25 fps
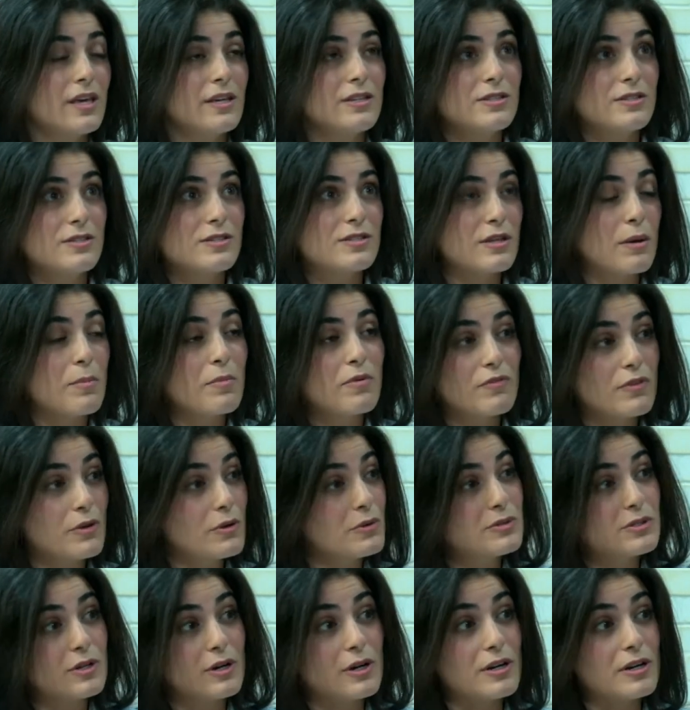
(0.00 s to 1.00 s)
Some of
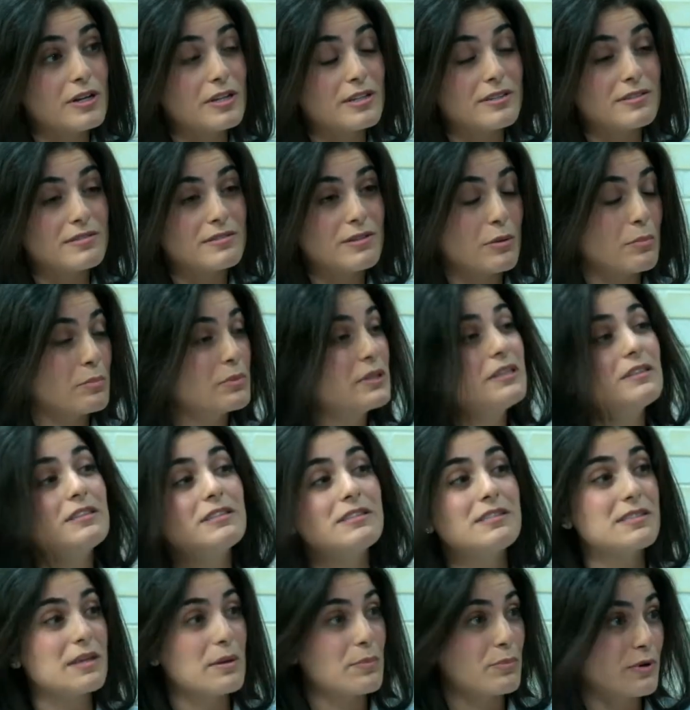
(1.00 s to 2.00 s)
those are in
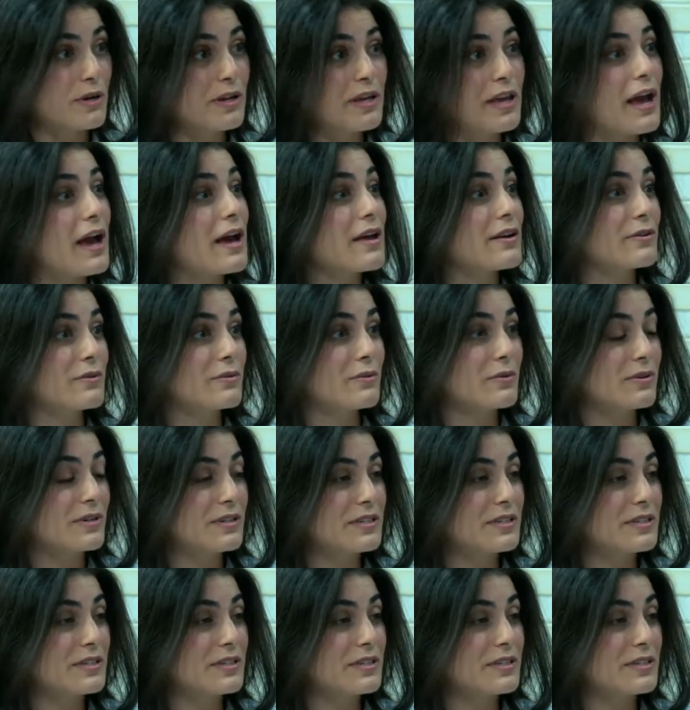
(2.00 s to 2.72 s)
completely separate categories.